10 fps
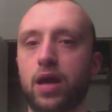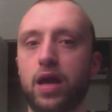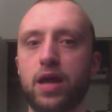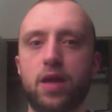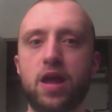
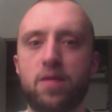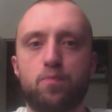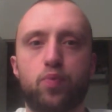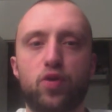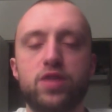
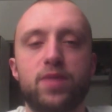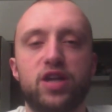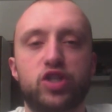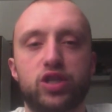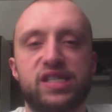it pretty
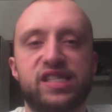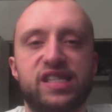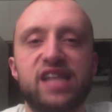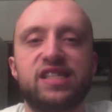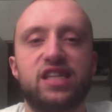much
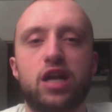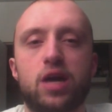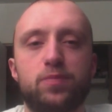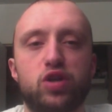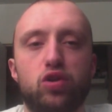sets it
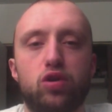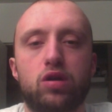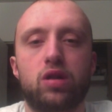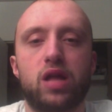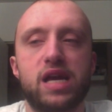up to
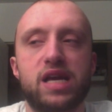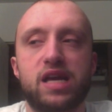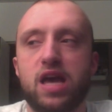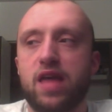look like